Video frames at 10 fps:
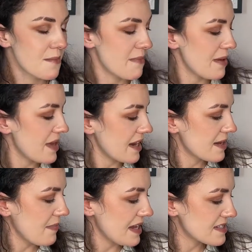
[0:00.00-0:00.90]
Maybe I
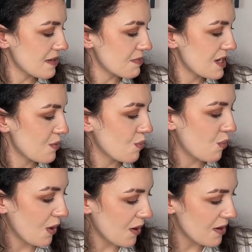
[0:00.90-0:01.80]
can make something
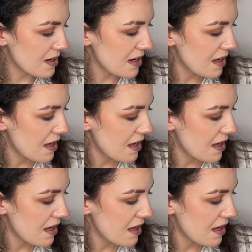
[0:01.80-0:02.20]
work.